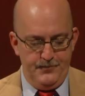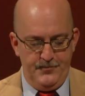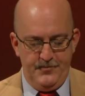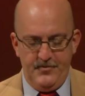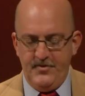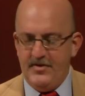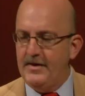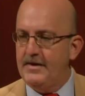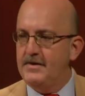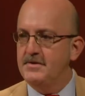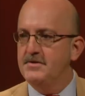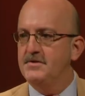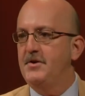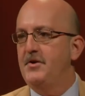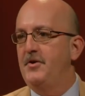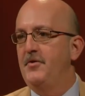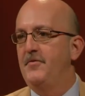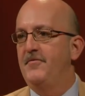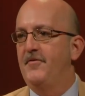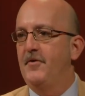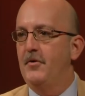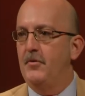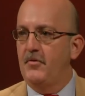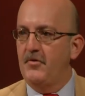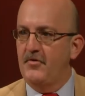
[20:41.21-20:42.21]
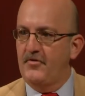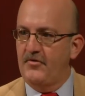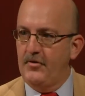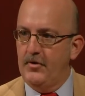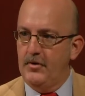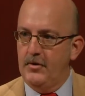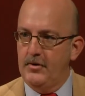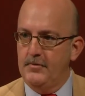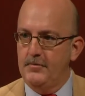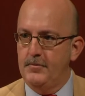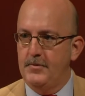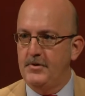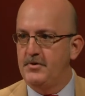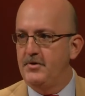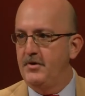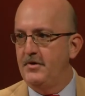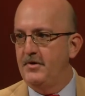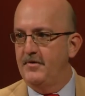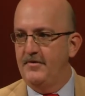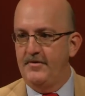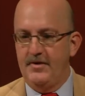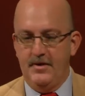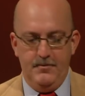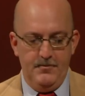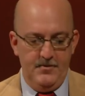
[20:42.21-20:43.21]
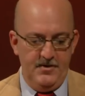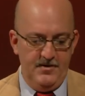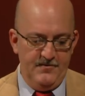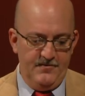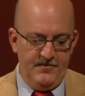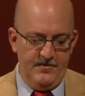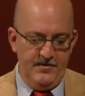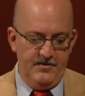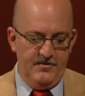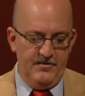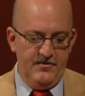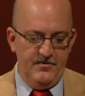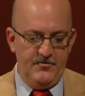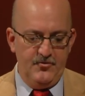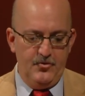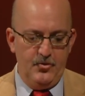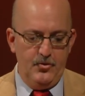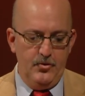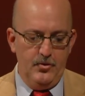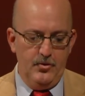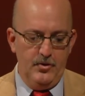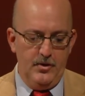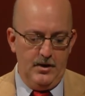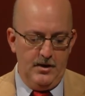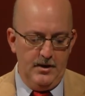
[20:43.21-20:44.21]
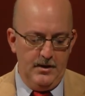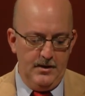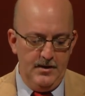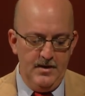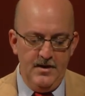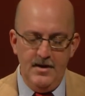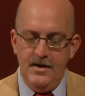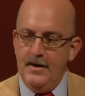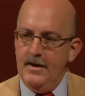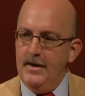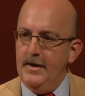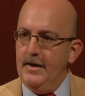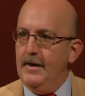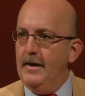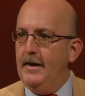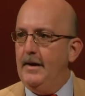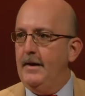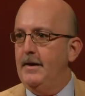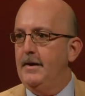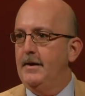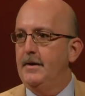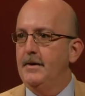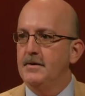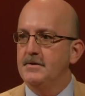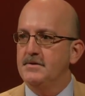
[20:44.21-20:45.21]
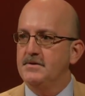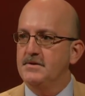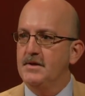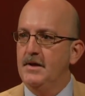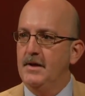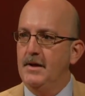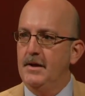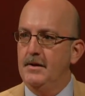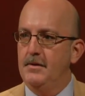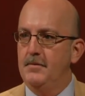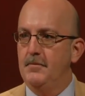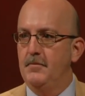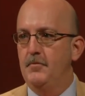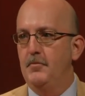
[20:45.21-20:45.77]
things that you focus on, but you can tell me if this is true or not, is that